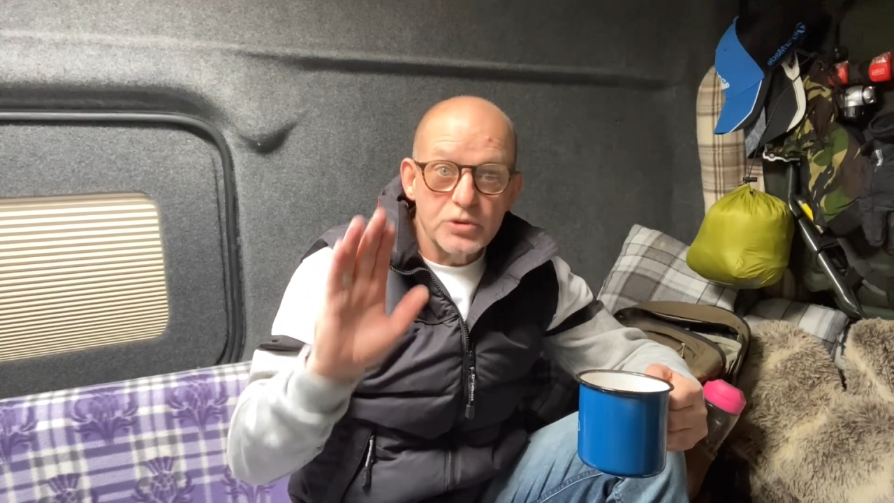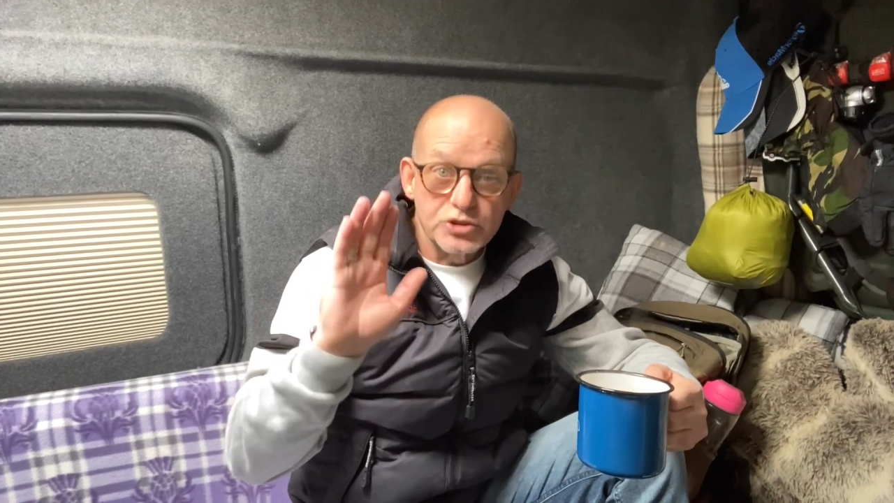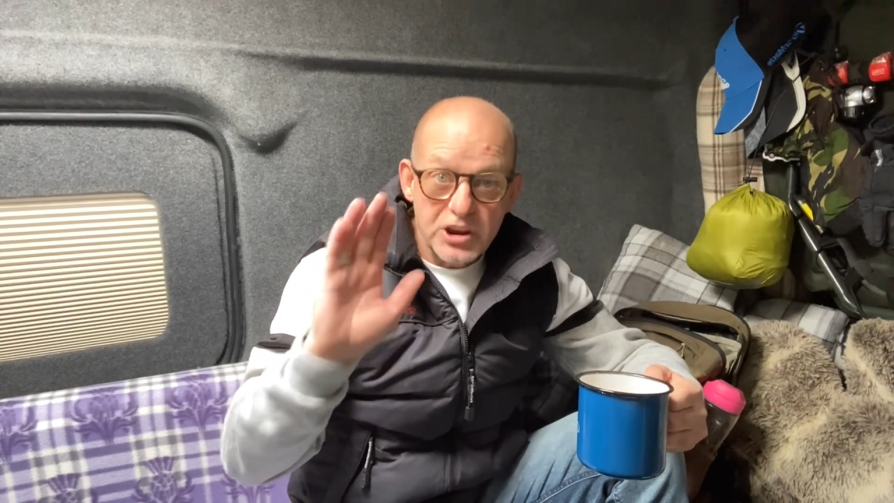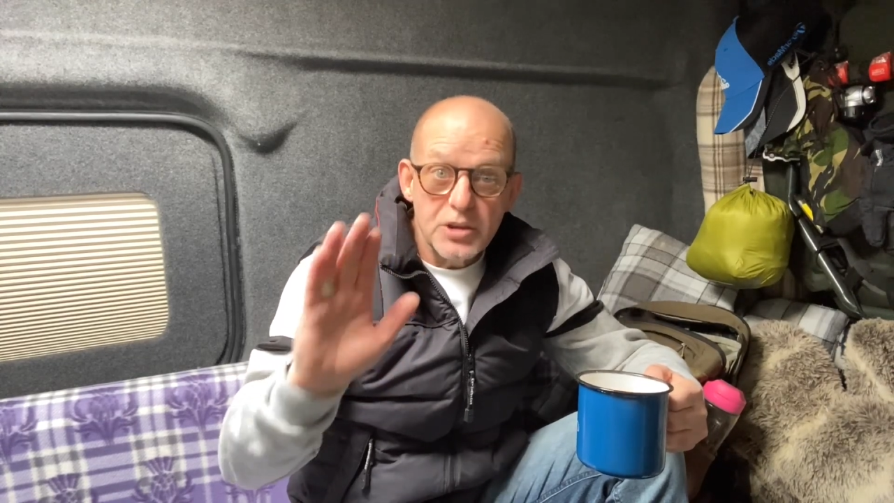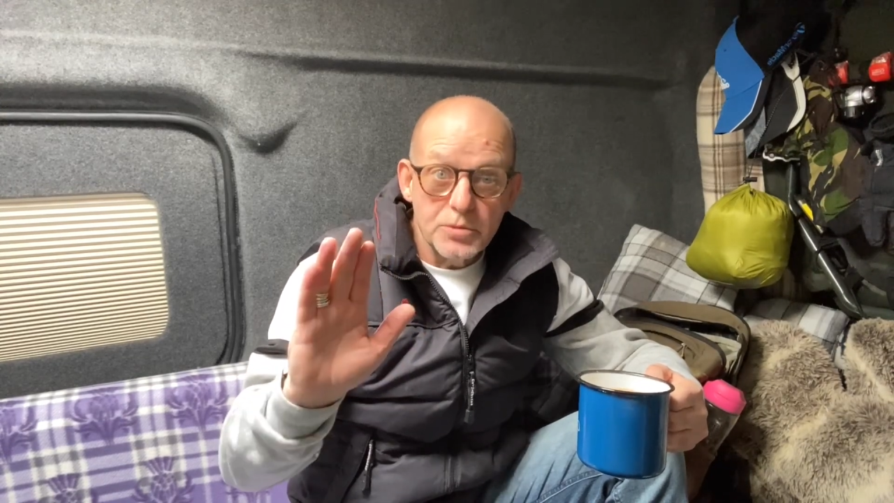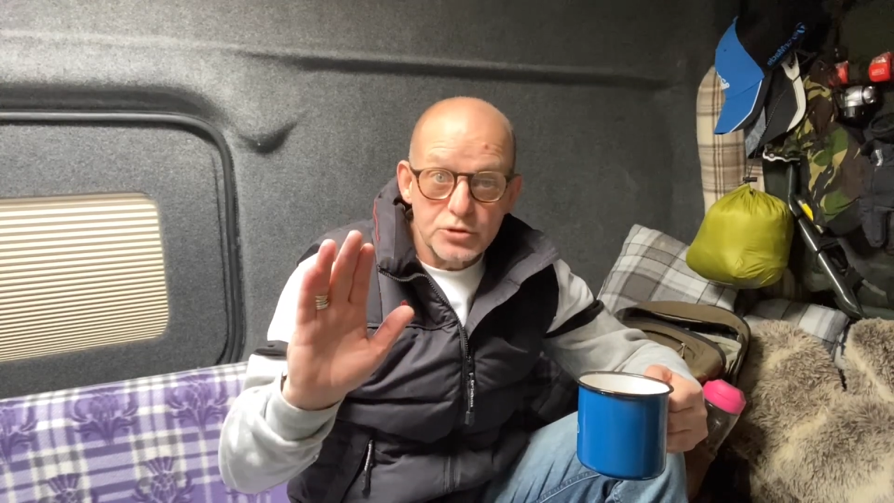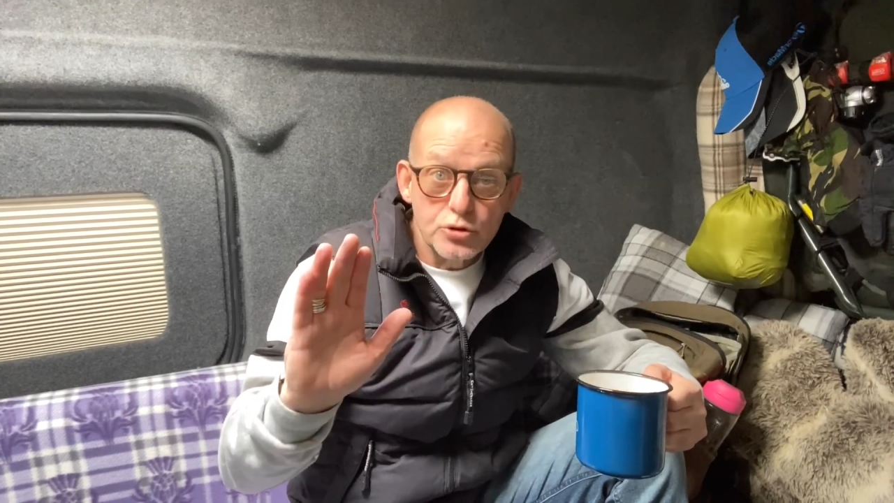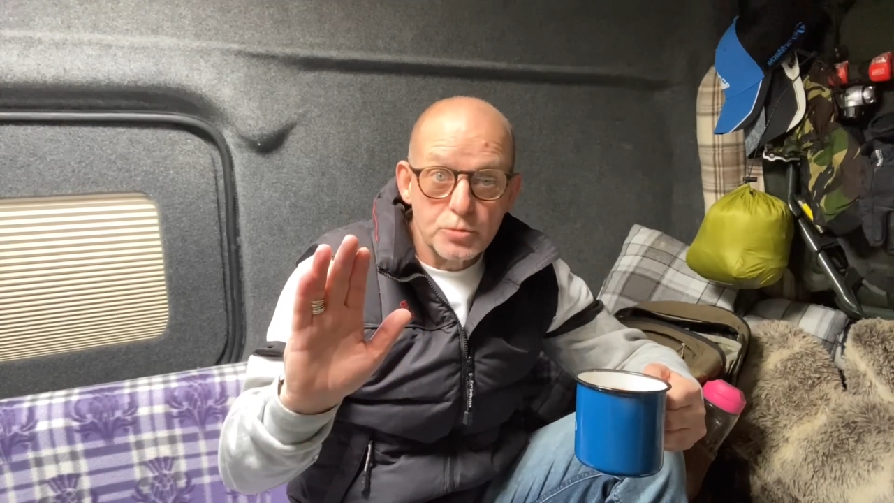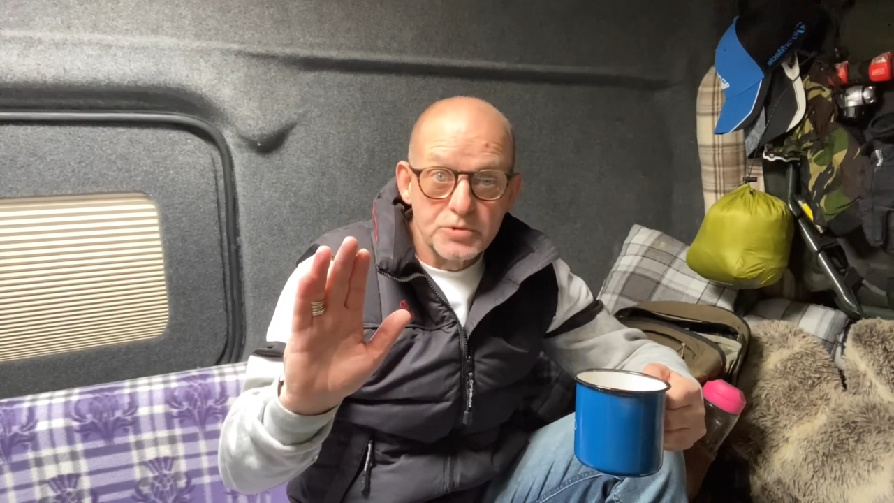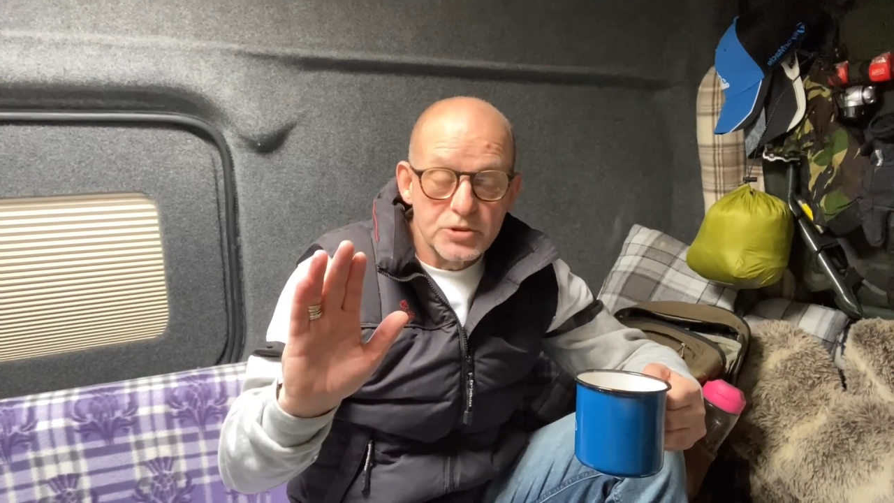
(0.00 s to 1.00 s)
shite at our
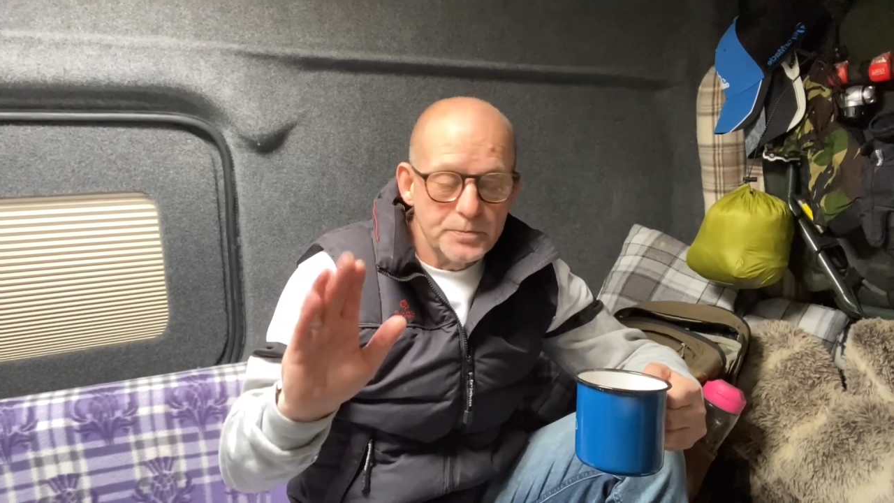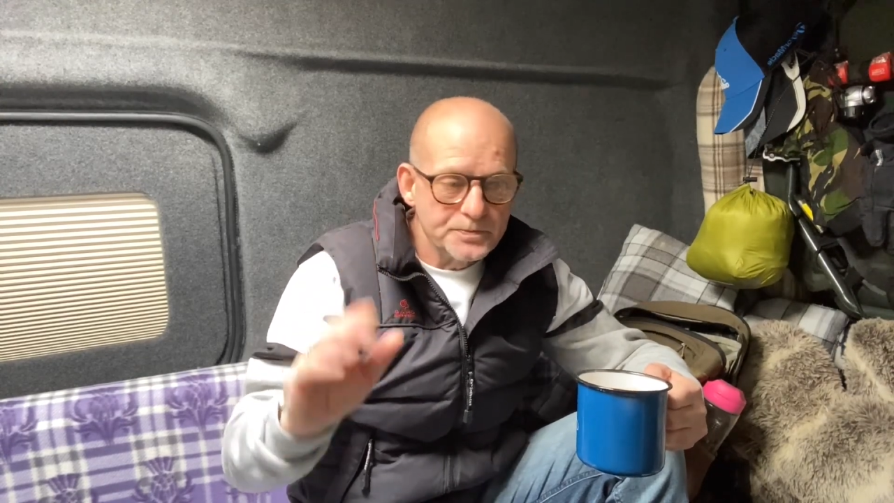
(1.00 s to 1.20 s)
jobs.